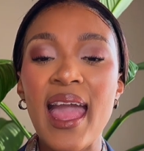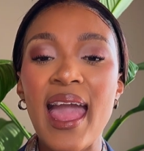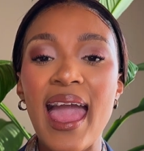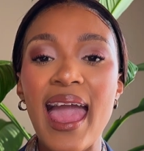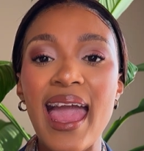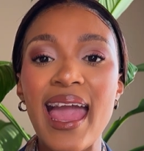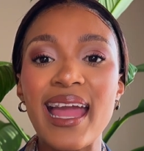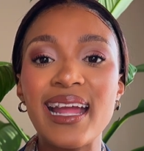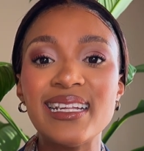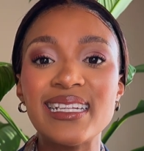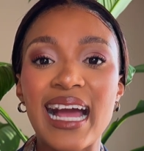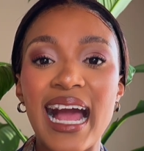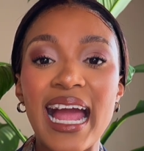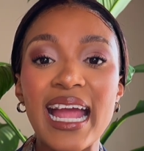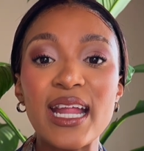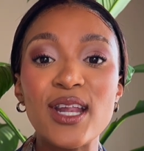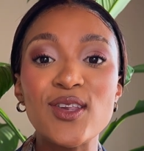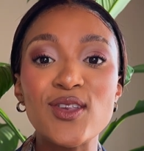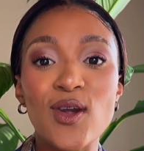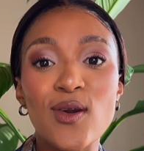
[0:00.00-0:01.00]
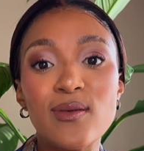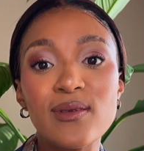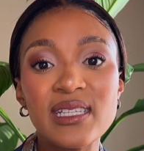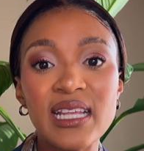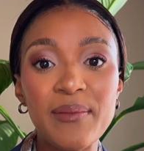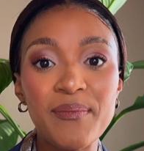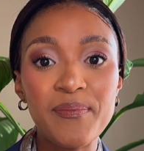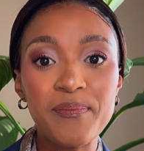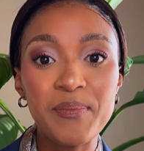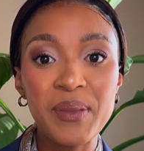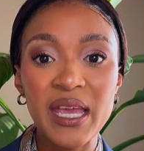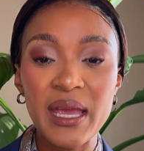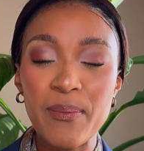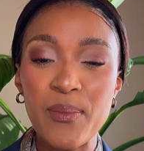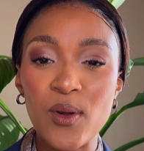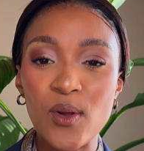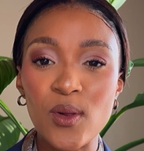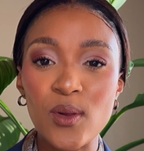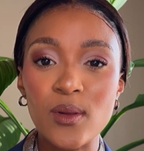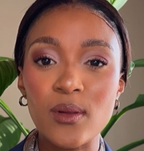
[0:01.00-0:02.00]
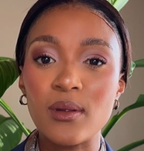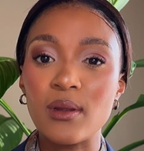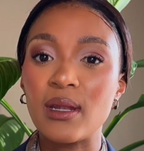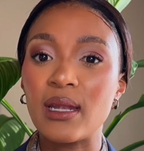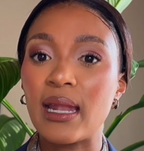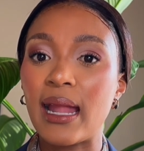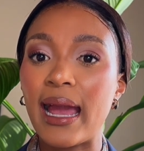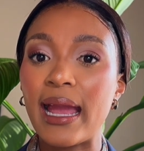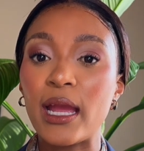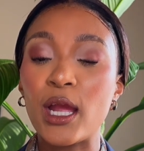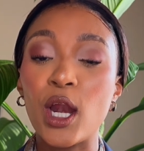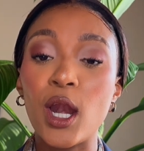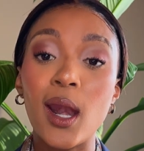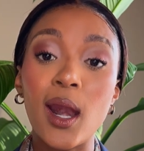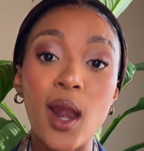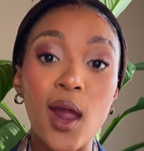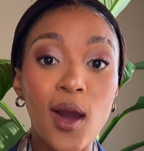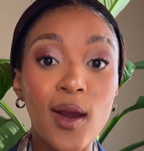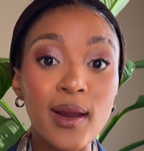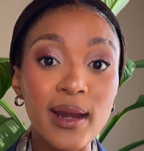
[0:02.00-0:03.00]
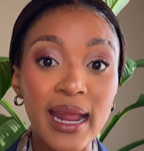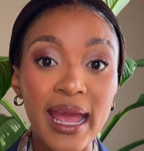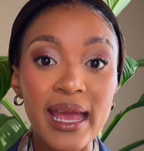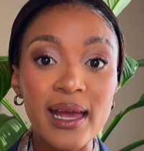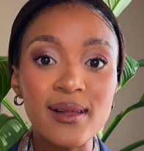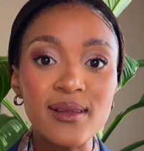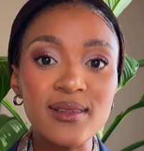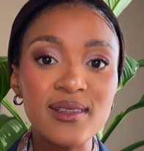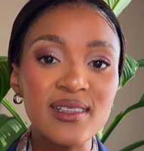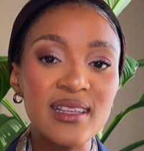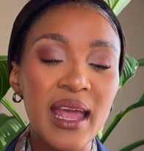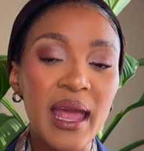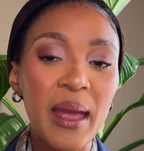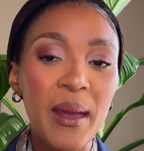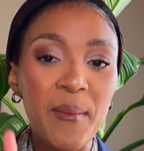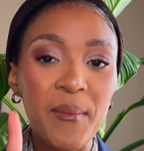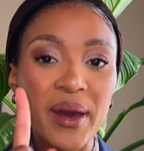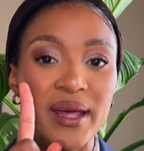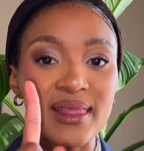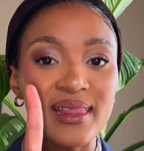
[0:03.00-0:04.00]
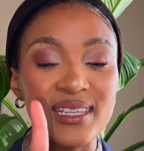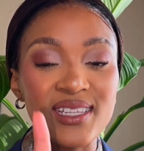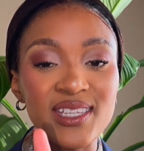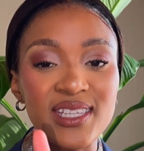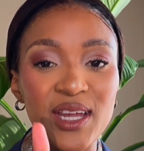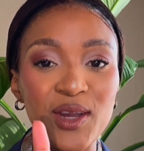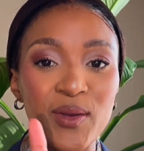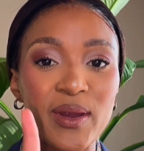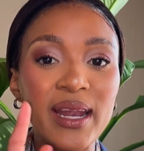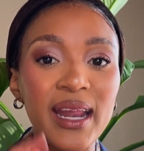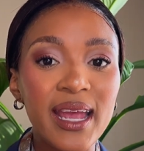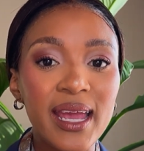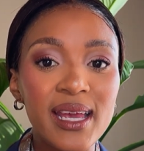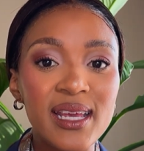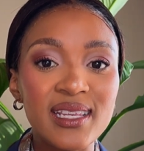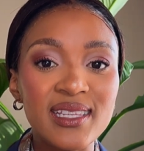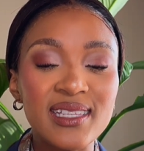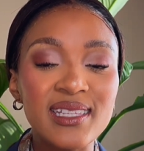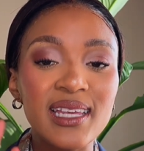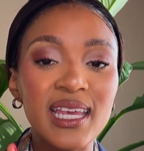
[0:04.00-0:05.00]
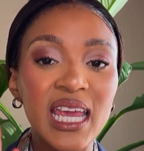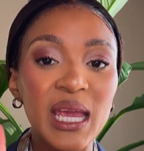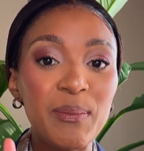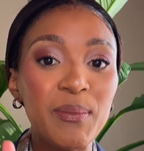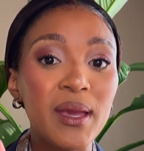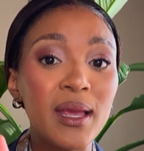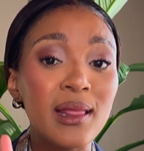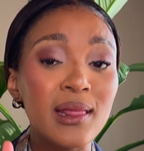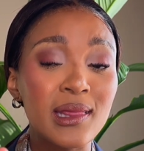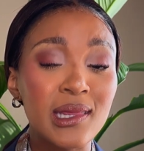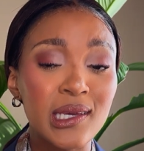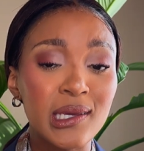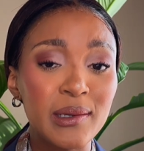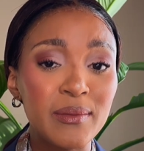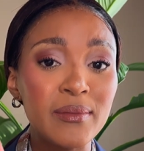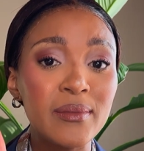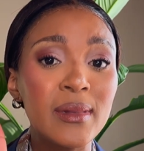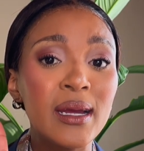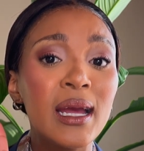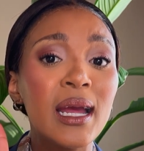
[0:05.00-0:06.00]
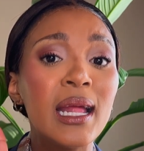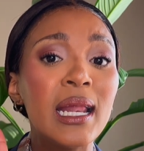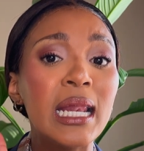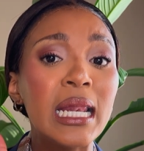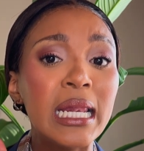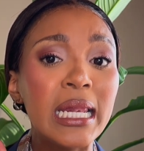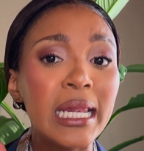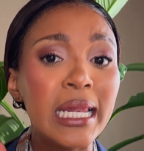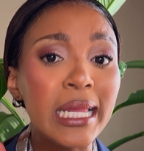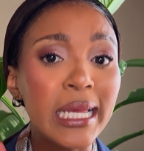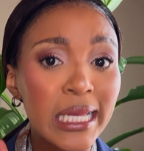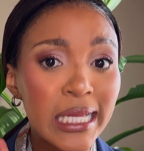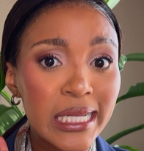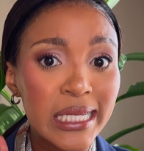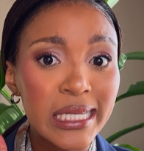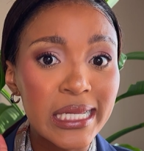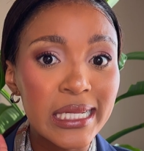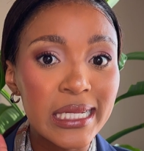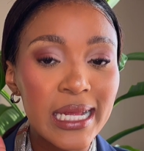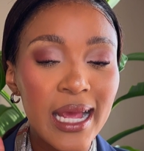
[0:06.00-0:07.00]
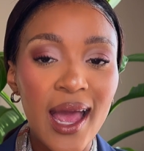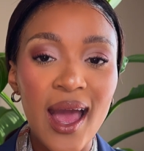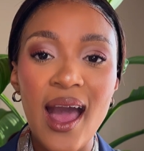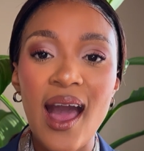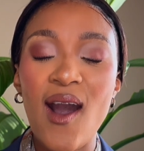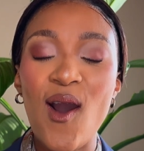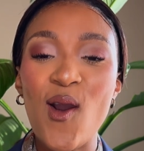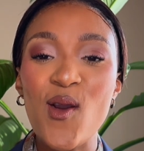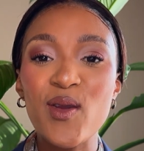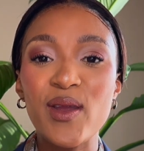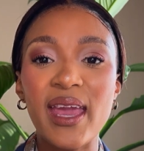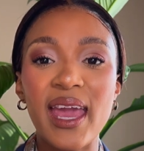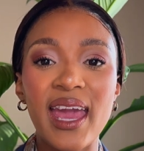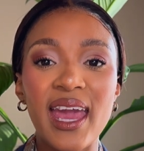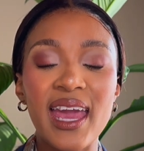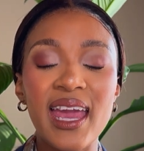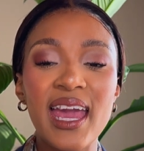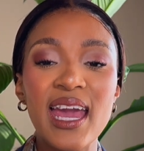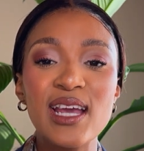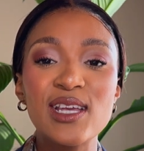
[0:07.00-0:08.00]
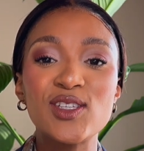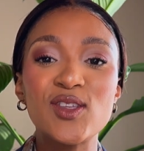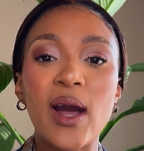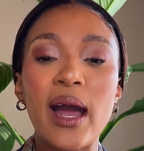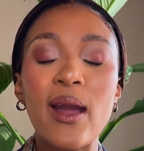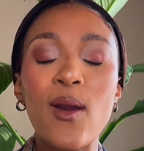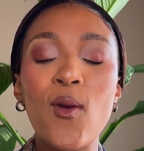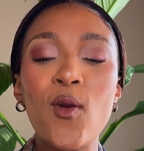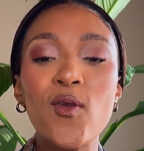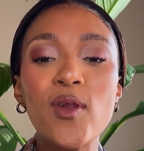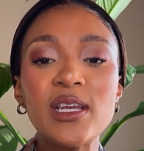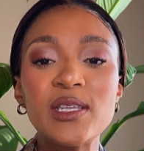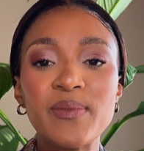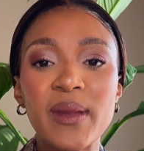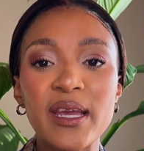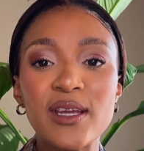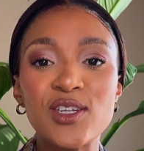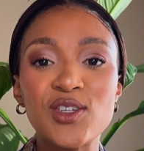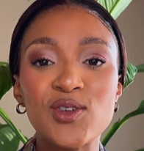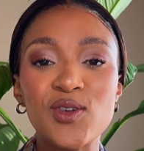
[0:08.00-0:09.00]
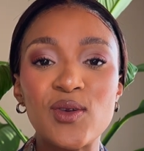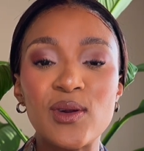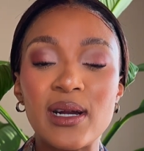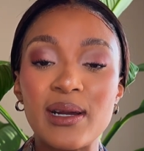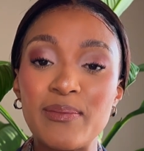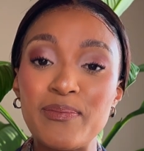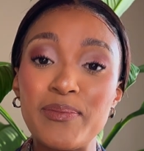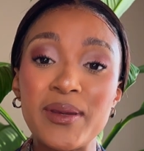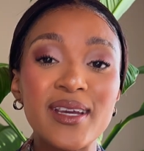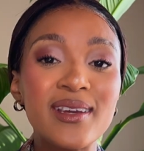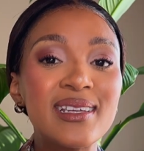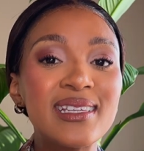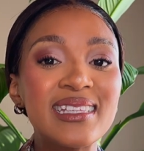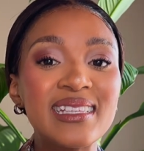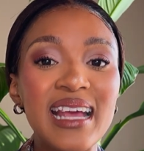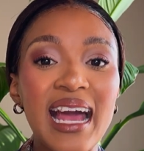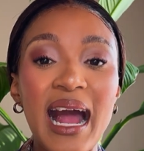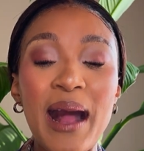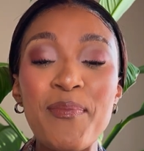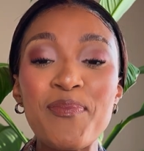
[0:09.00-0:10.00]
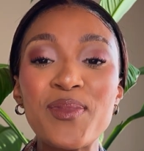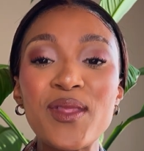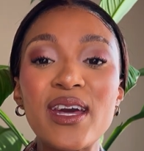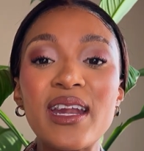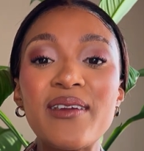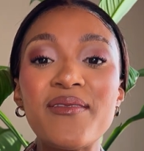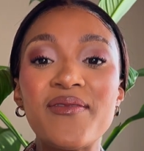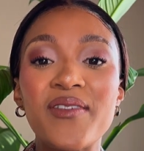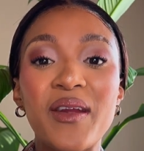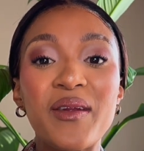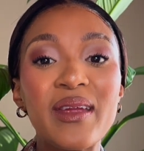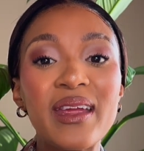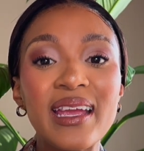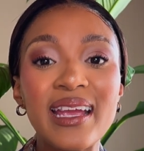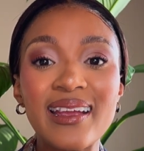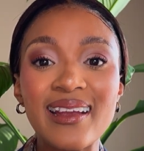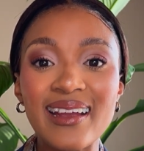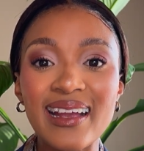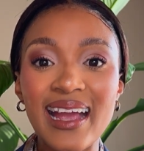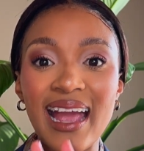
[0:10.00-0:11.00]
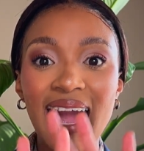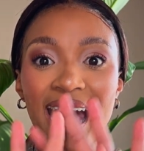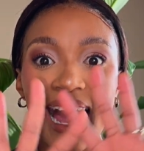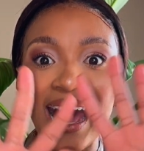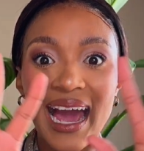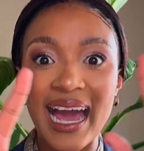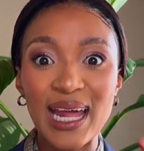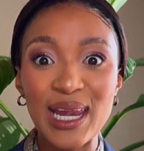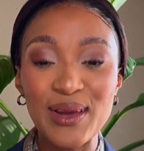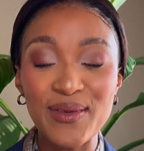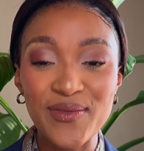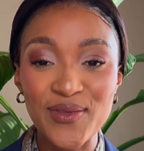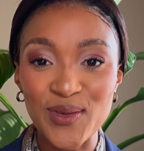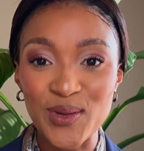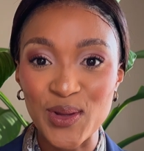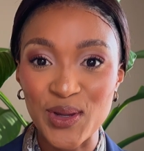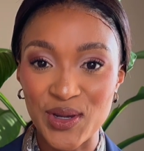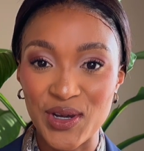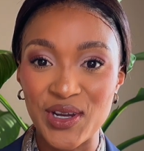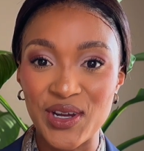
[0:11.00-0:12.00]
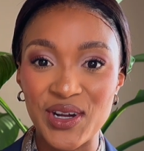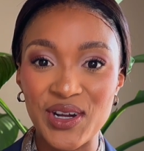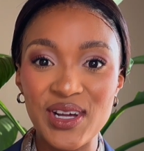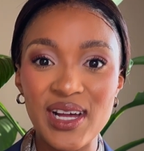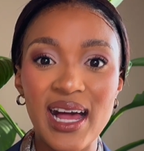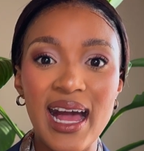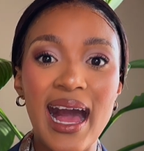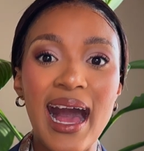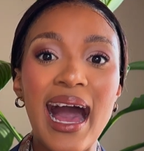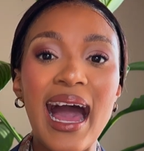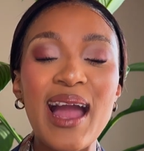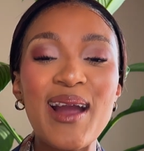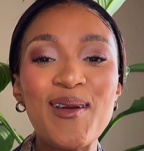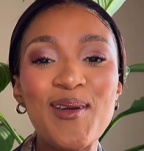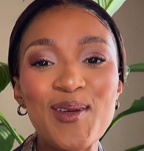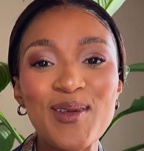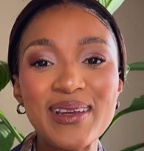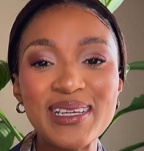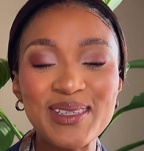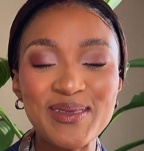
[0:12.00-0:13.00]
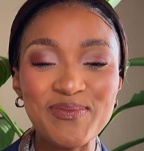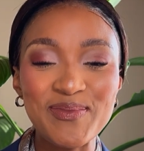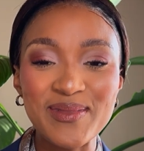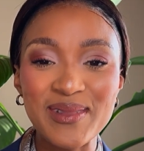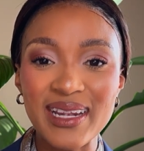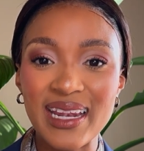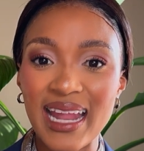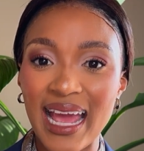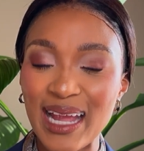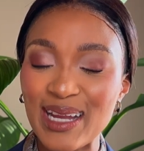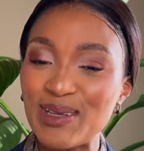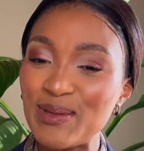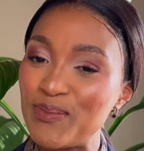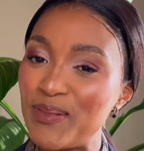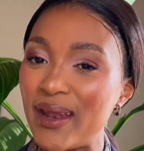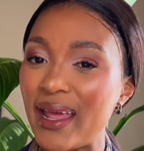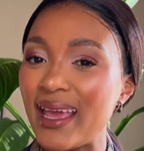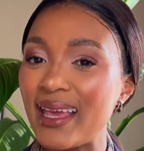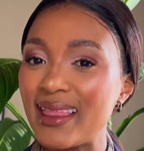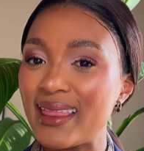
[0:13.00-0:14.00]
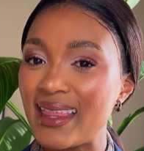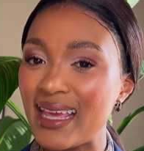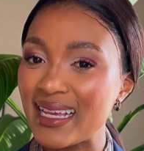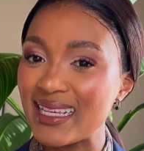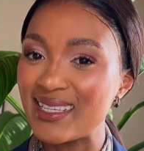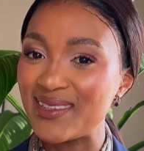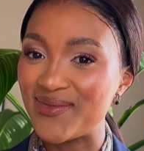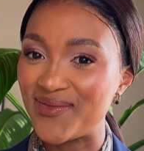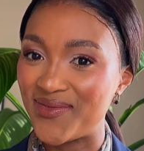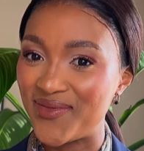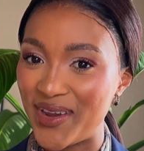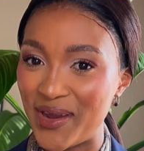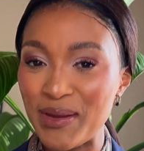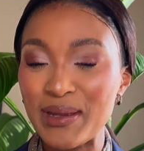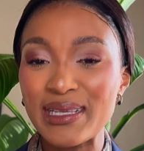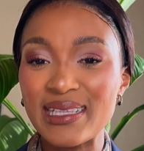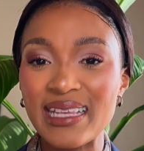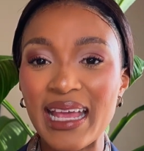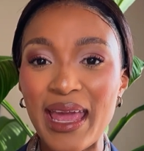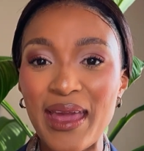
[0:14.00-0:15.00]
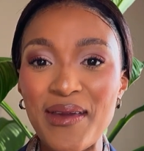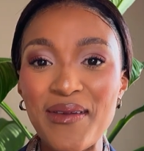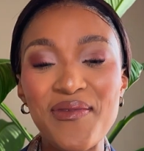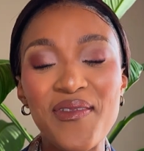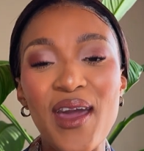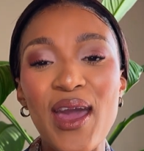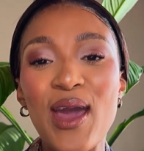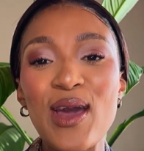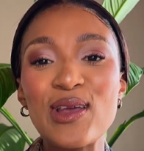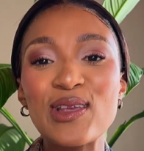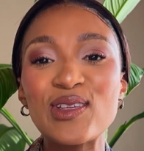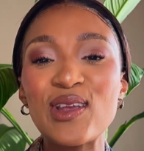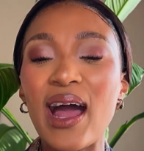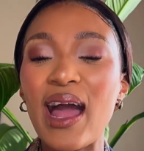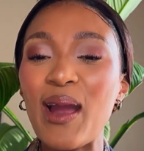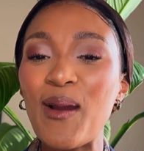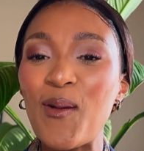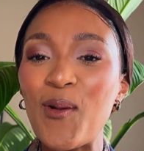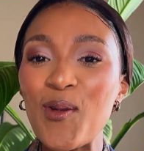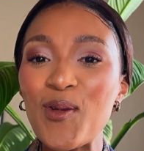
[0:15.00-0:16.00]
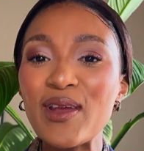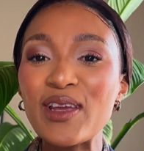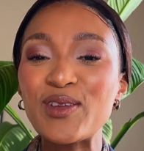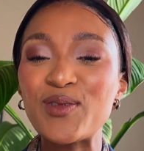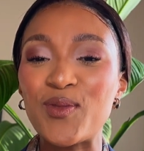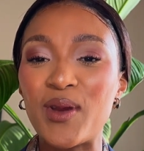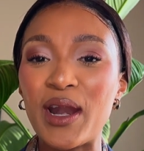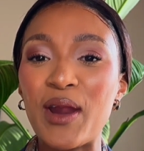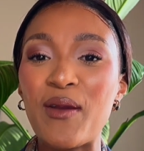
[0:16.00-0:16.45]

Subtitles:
And I know some people like long nails, but the secret is keeping them neat. Okay, so I always make sure, because I'm not a very colorful girl, I always like to play things very safe, so I always run